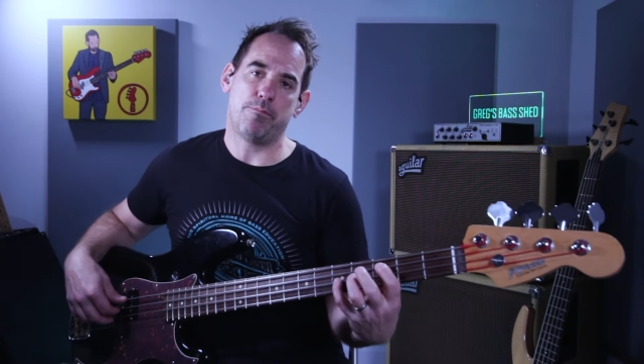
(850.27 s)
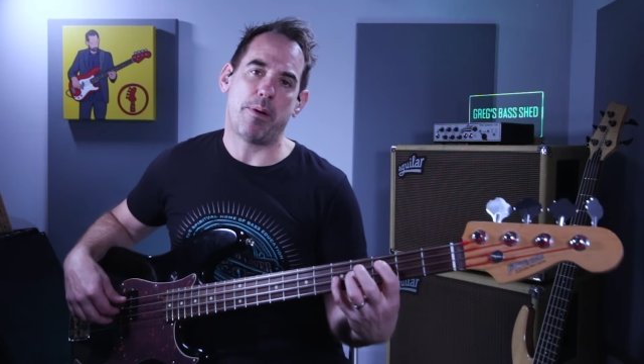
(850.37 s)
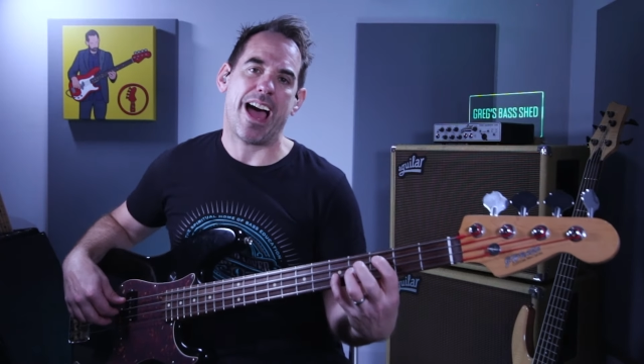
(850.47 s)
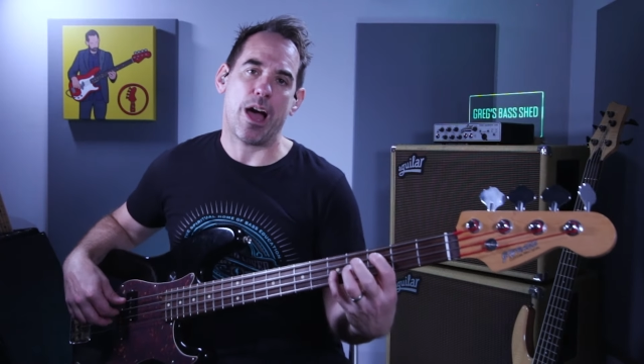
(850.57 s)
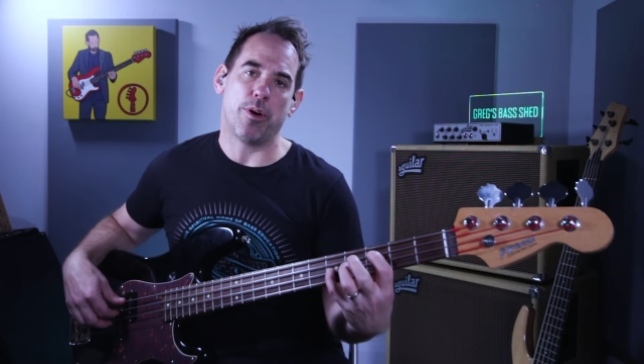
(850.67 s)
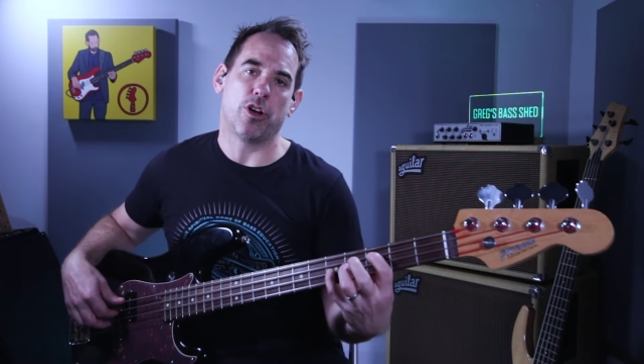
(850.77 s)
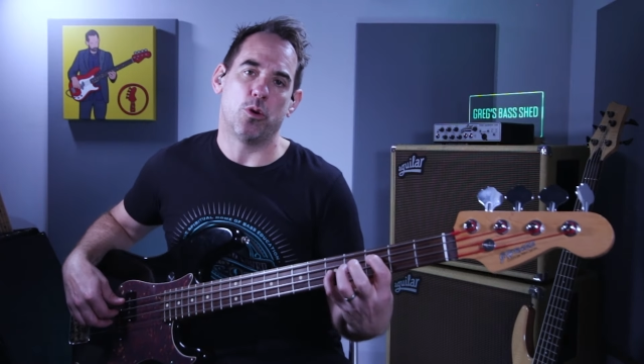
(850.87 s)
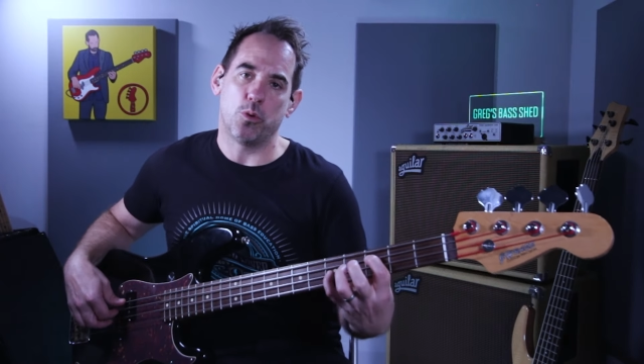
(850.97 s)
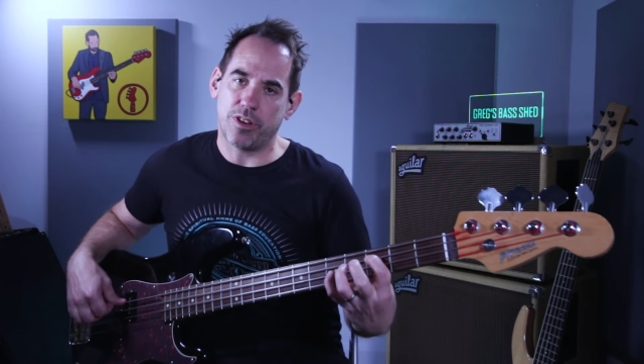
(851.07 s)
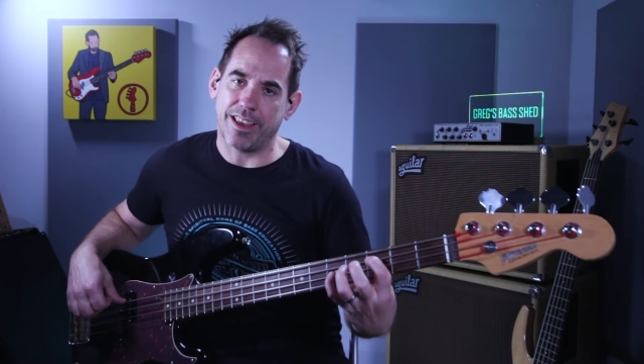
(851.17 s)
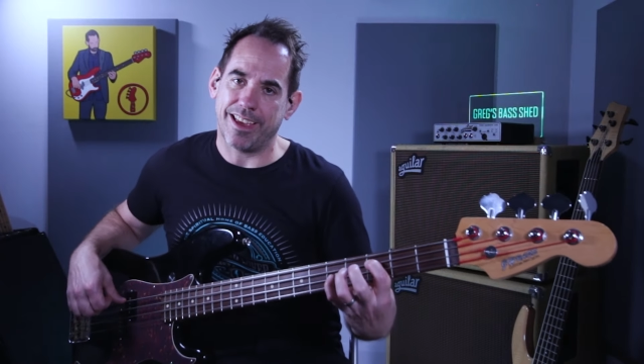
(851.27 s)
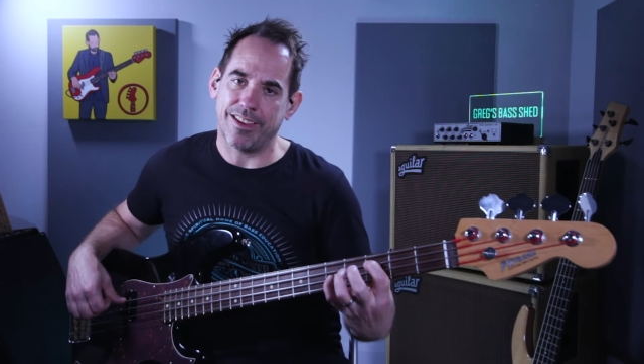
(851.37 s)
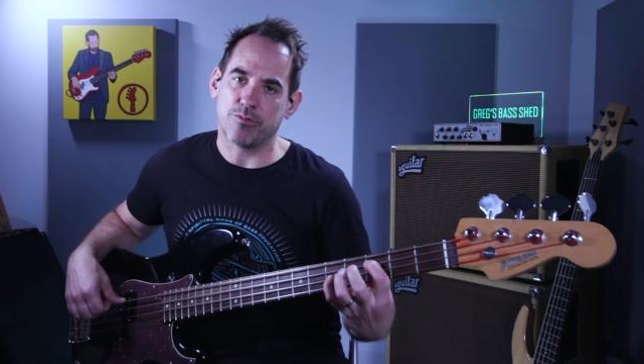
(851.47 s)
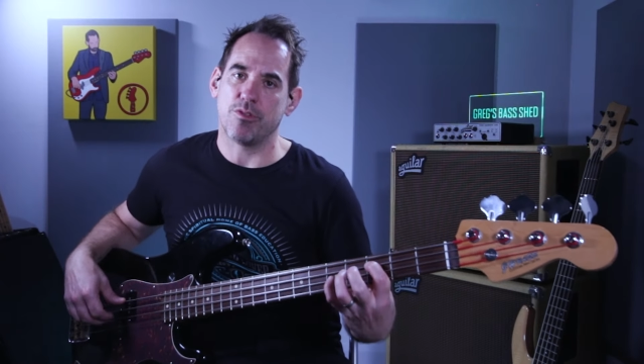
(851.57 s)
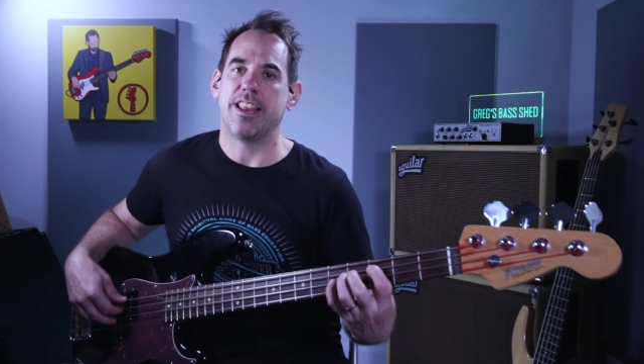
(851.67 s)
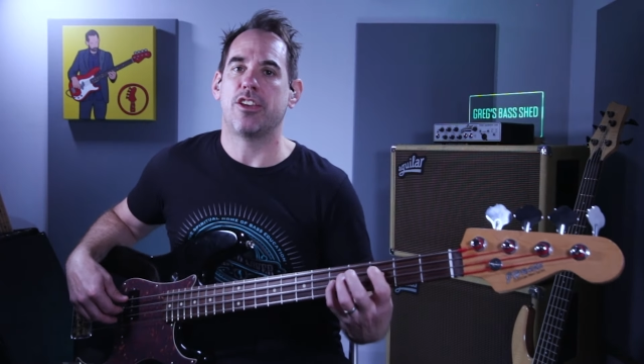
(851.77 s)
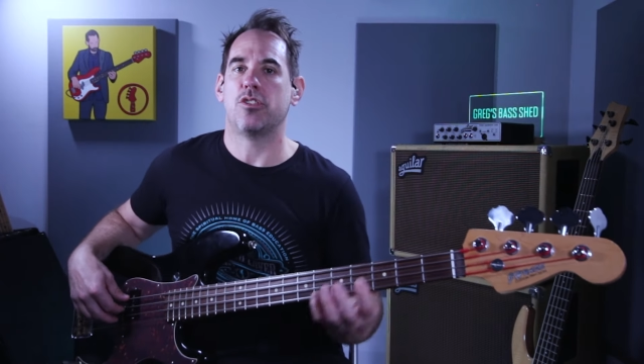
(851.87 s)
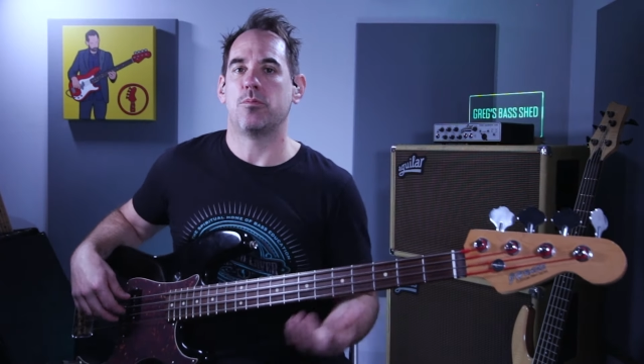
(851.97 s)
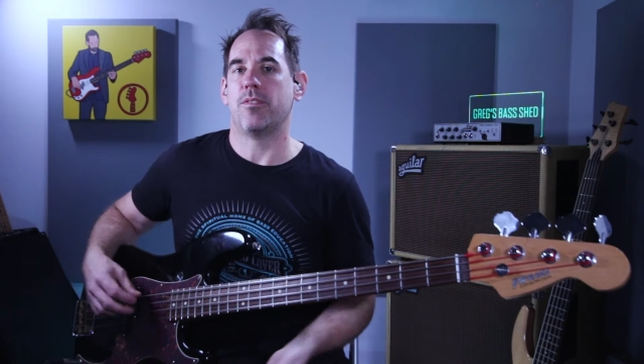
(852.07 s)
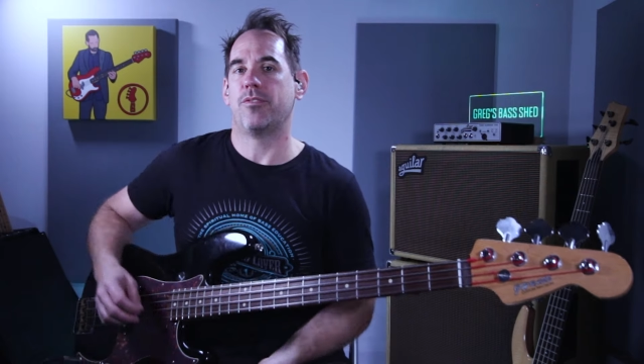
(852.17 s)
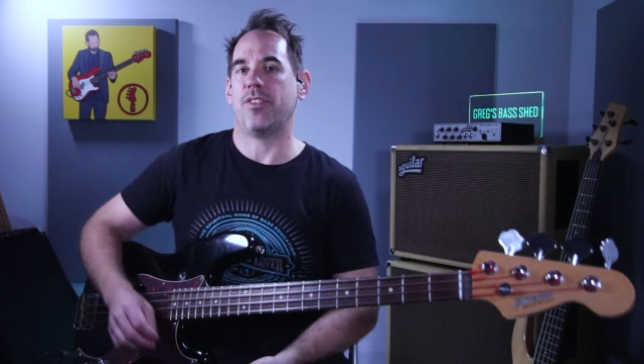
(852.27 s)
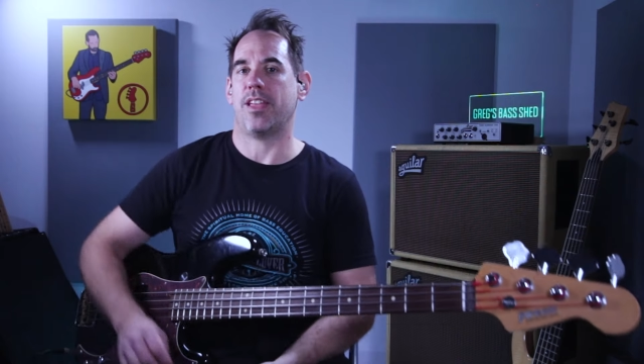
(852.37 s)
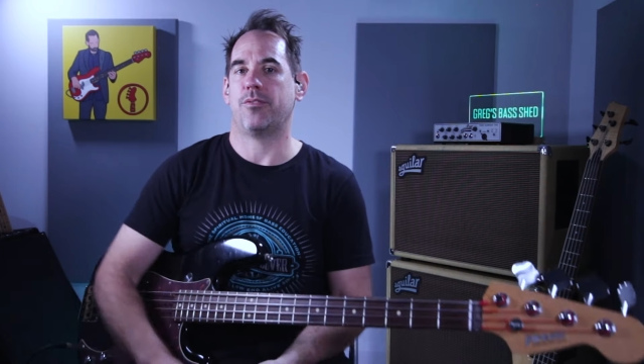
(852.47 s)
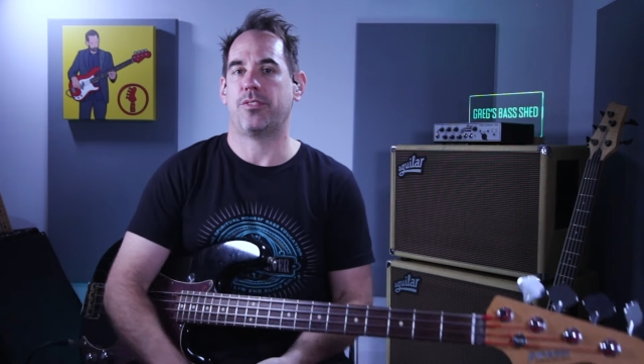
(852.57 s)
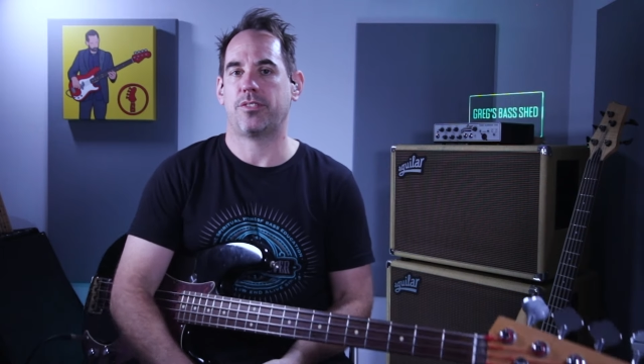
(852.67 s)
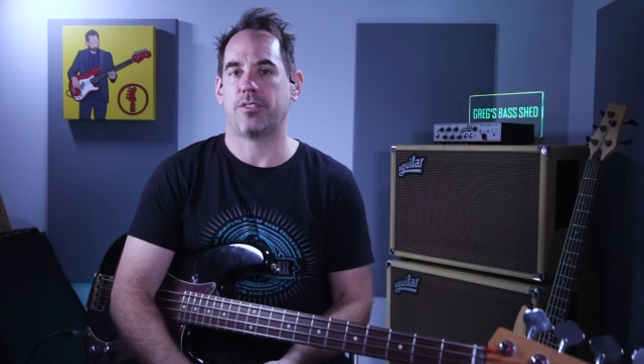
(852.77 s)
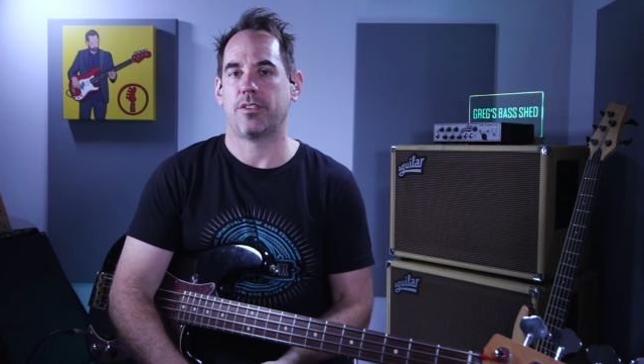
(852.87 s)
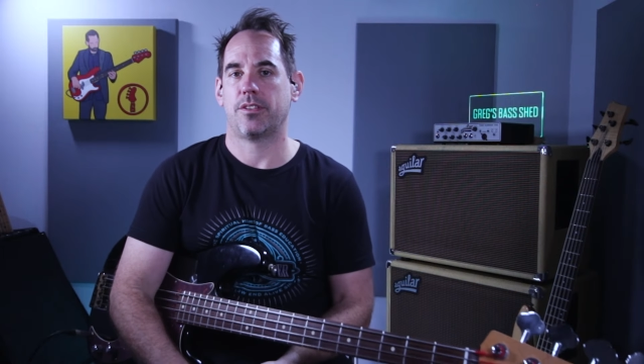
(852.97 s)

power chord here is really good with fifths.